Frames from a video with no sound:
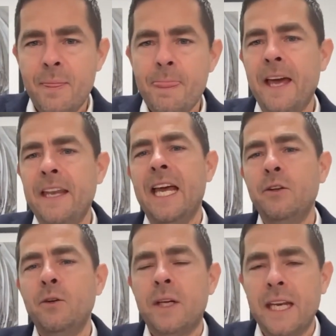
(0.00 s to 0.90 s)
And then
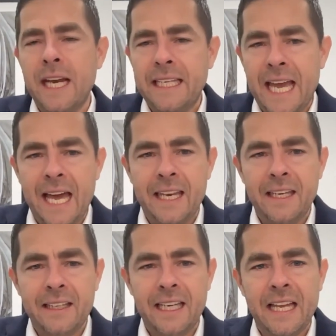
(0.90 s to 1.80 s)
you can again
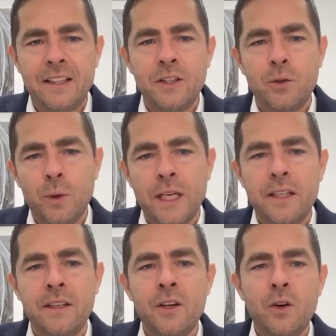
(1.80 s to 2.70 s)
get quick
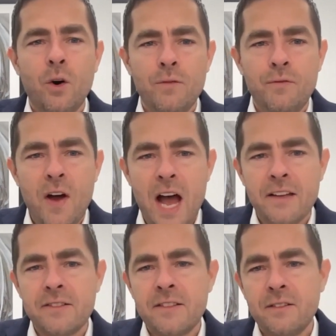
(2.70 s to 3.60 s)
or
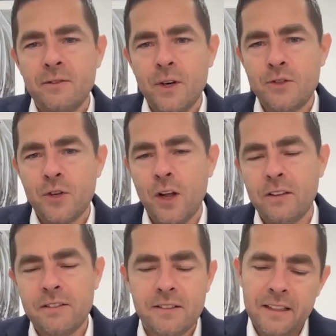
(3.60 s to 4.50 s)
fast
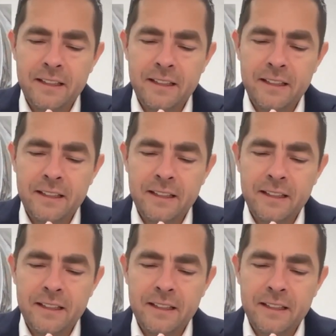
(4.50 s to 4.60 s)
results.